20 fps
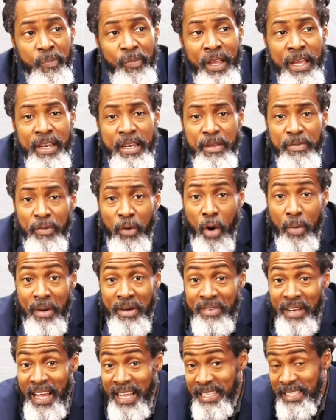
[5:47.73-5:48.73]
in the form
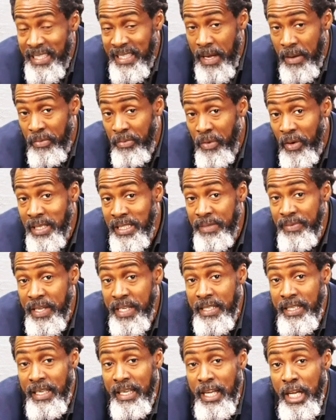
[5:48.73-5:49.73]
of calcium
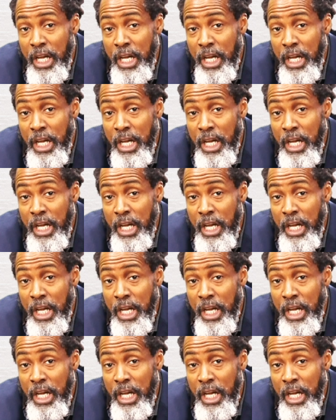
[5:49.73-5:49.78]
phosphate.